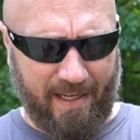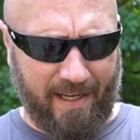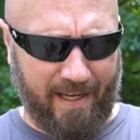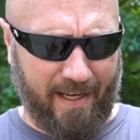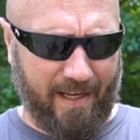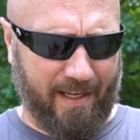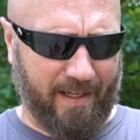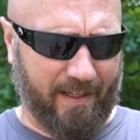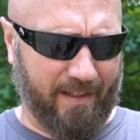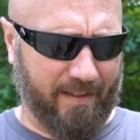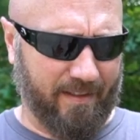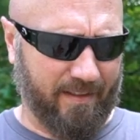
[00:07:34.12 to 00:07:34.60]

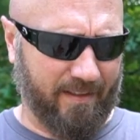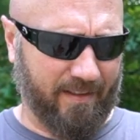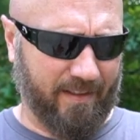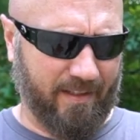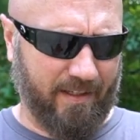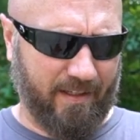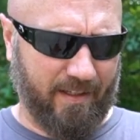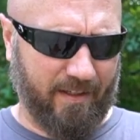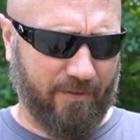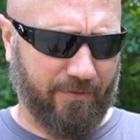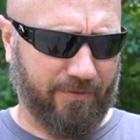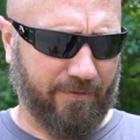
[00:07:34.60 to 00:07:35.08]
and
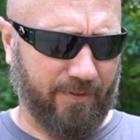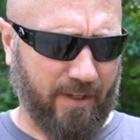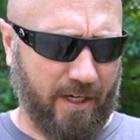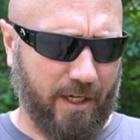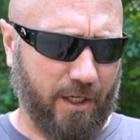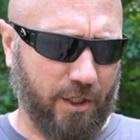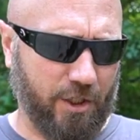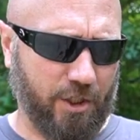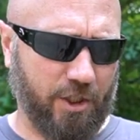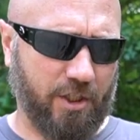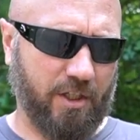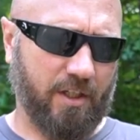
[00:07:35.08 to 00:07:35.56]
the
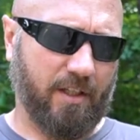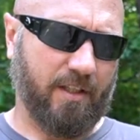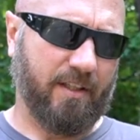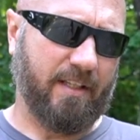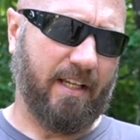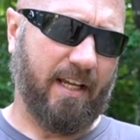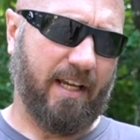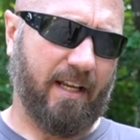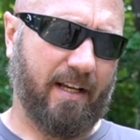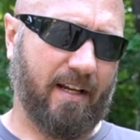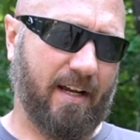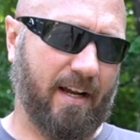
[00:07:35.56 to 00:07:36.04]
finish
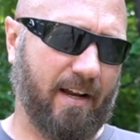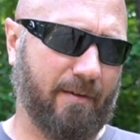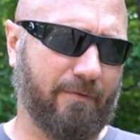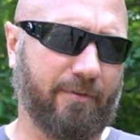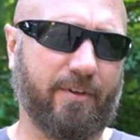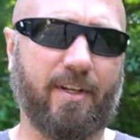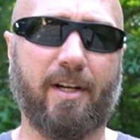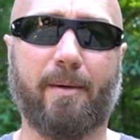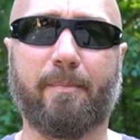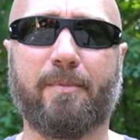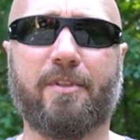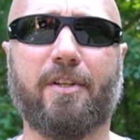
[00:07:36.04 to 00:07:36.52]
that
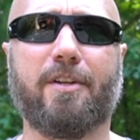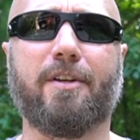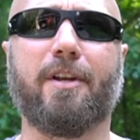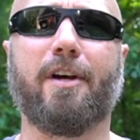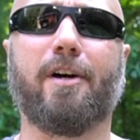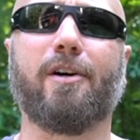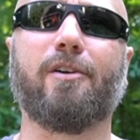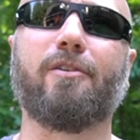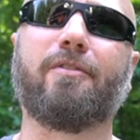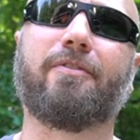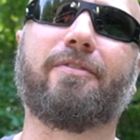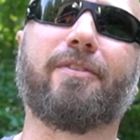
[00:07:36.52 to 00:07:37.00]
I've come to
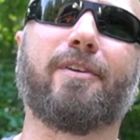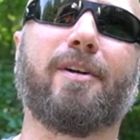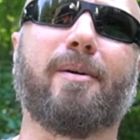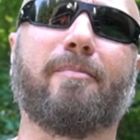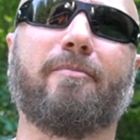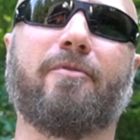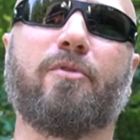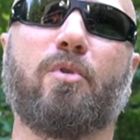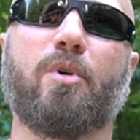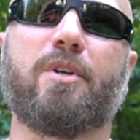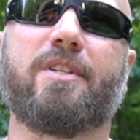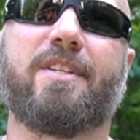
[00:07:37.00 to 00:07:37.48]
know
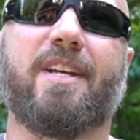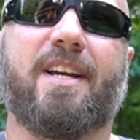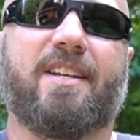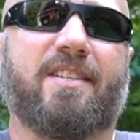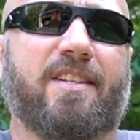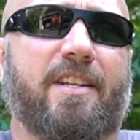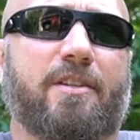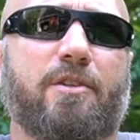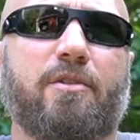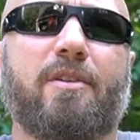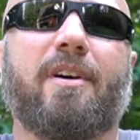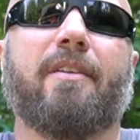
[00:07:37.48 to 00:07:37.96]
from Vortex. I do